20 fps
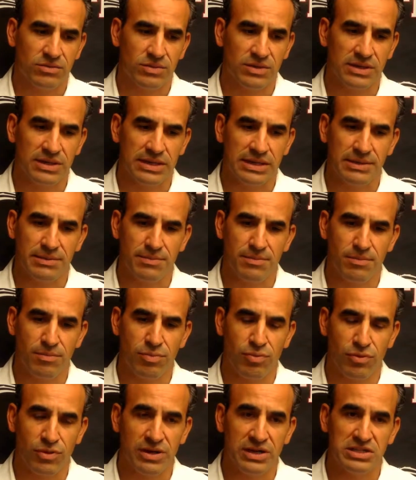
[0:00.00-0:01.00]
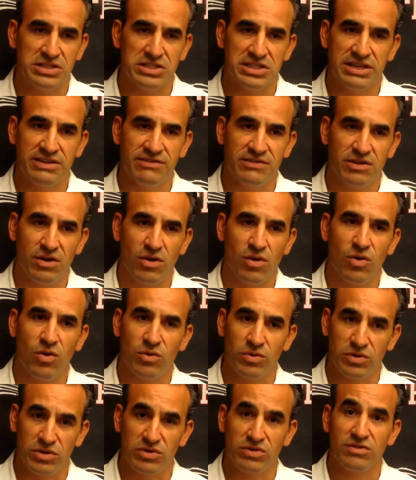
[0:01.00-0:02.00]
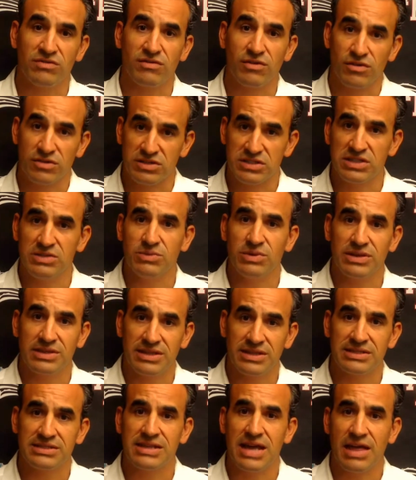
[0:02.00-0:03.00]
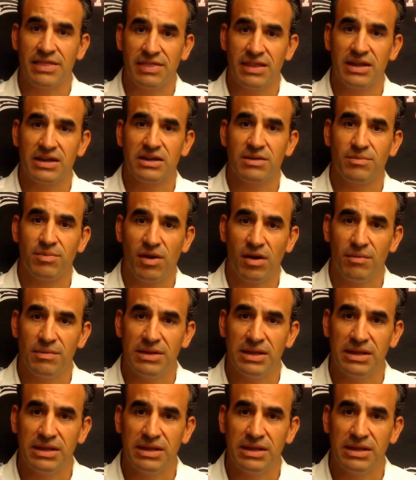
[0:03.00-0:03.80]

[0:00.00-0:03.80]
really bridge even our whole university with this athletic department,